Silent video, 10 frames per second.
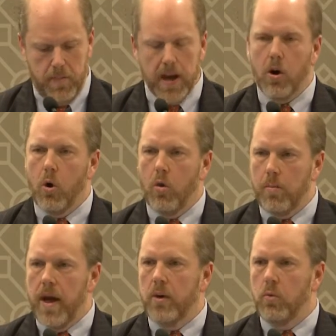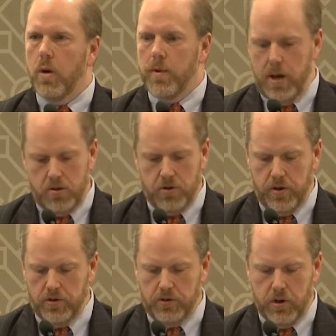make whole the men and women injured
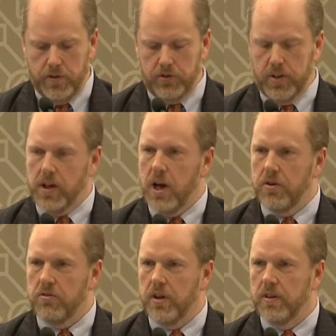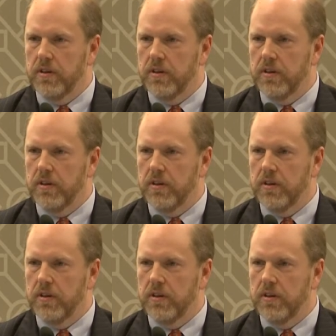in service to the country.